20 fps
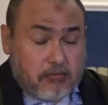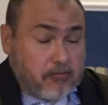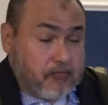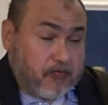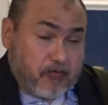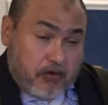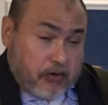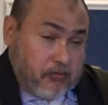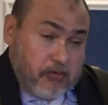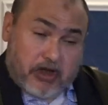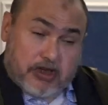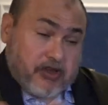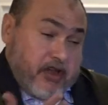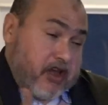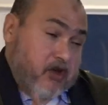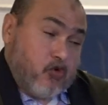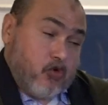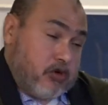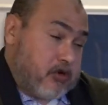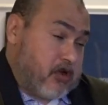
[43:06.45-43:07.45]

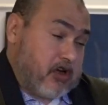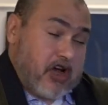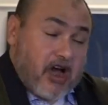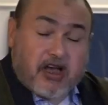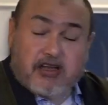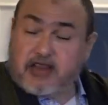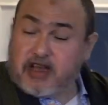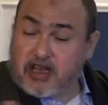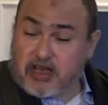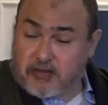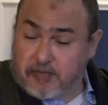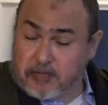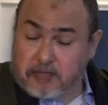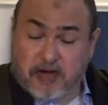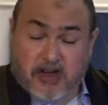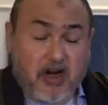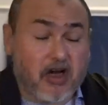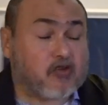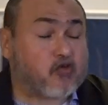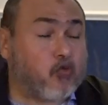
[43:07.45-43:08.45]
the guy that
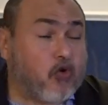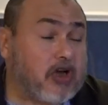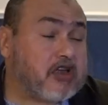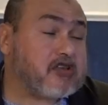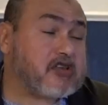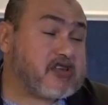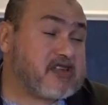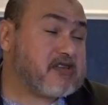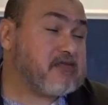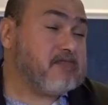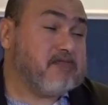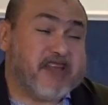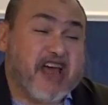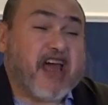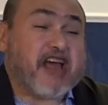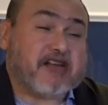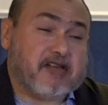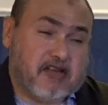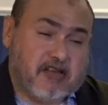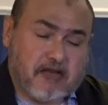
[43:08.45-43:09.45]
Emirat wants
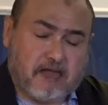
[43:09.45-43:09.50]
dead.